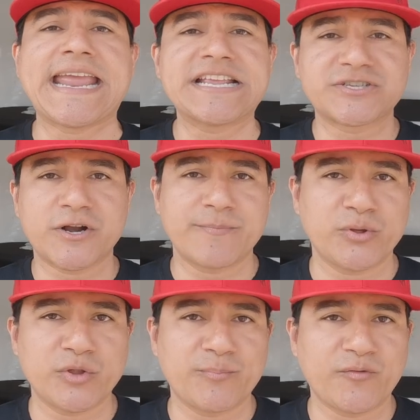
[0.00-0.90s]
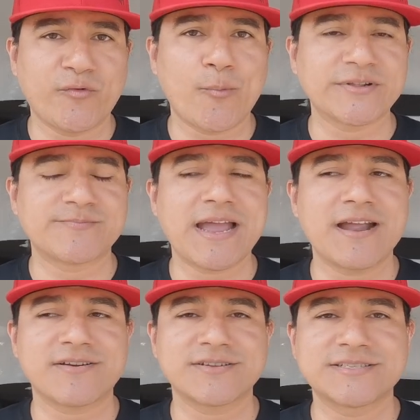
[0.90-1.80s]
he started building performance
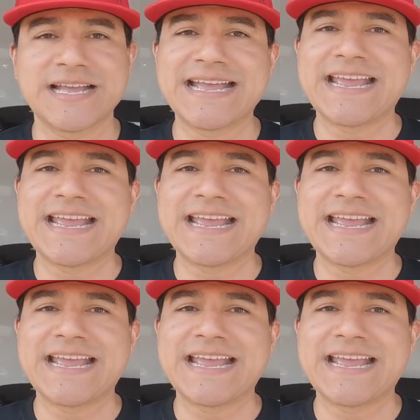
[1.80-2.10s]
baggers.